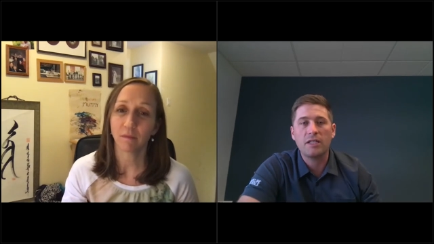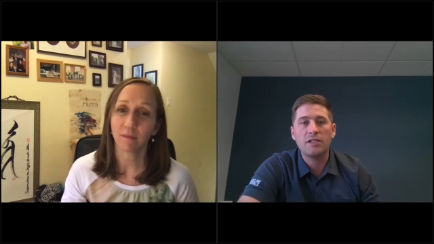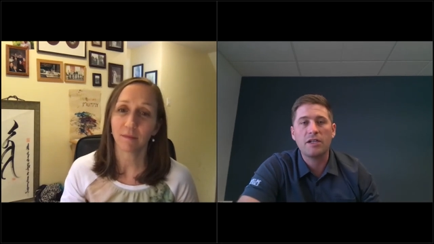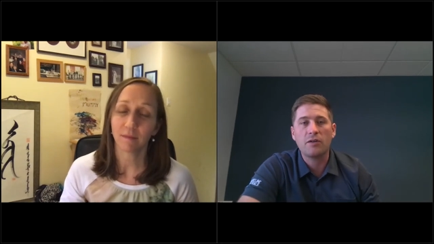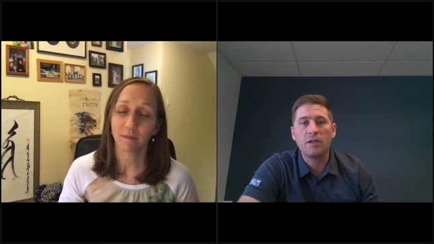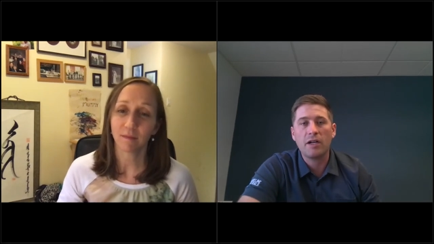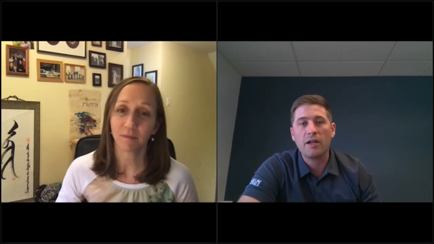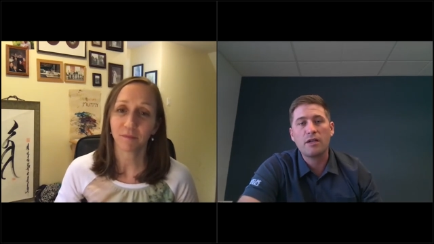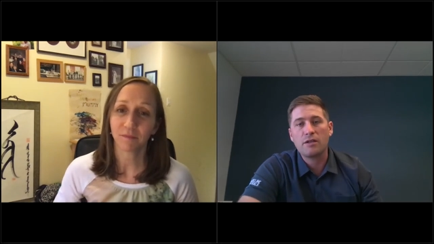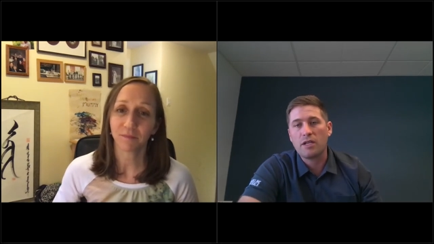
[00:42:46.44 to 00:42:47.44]
Speaker 1: in the general area
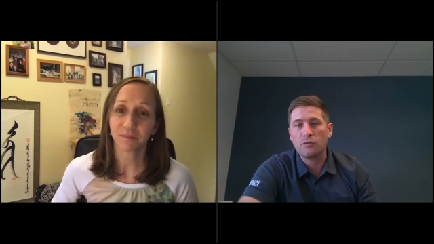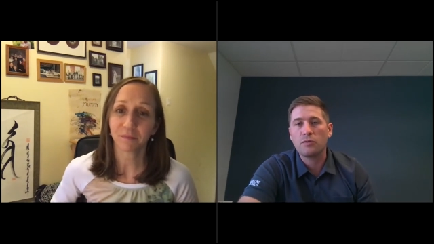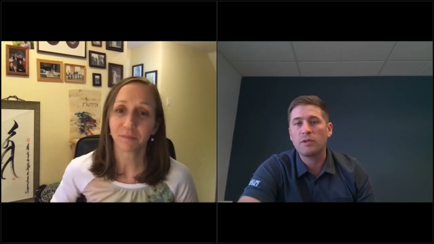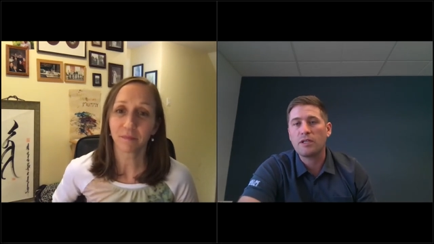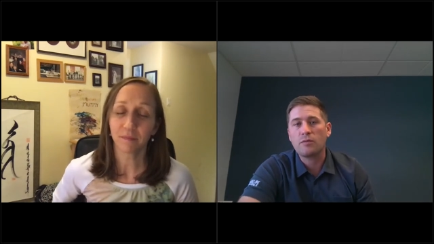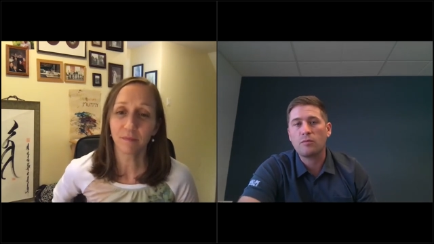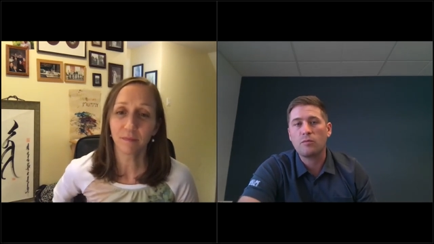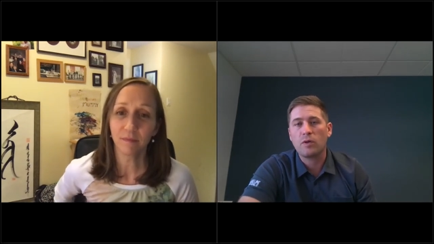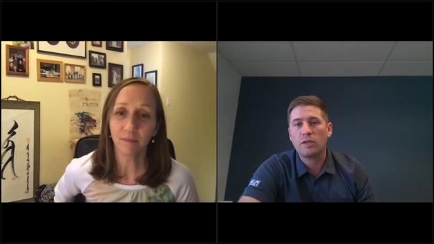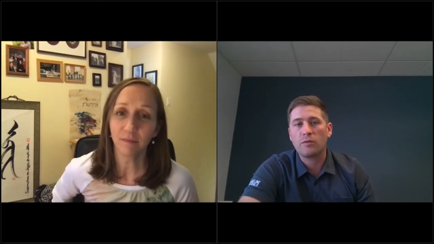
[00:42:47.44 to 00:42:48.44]
because they do release
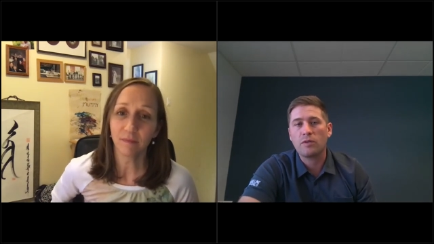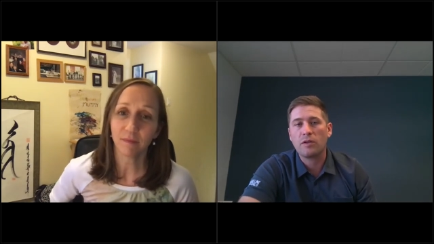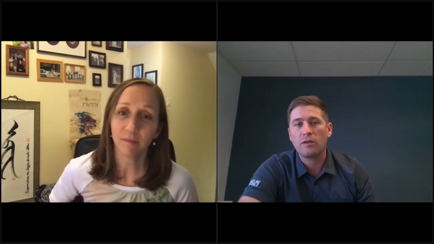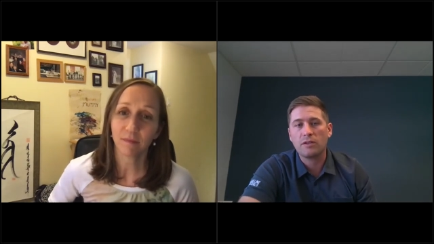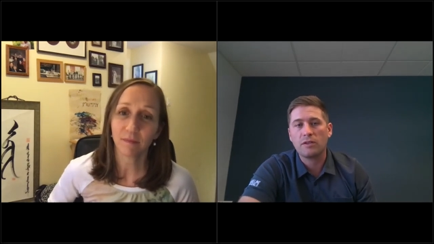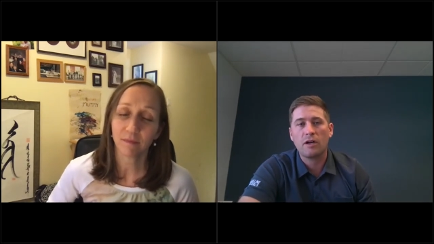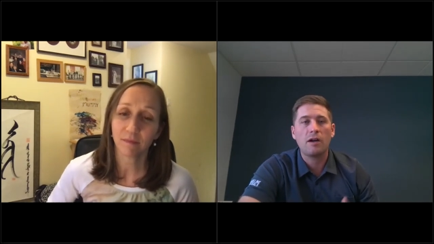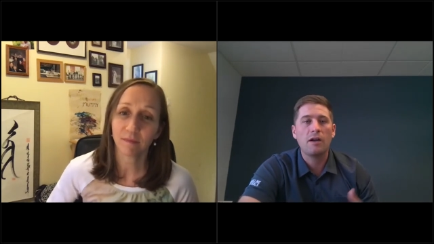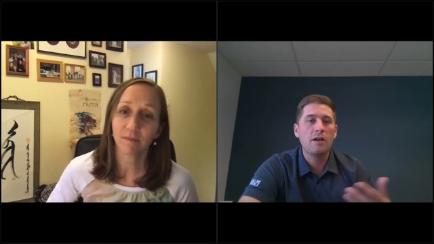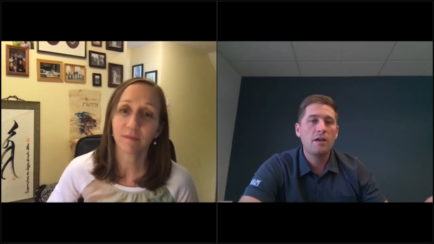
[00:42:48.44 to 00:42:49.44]
what the results are.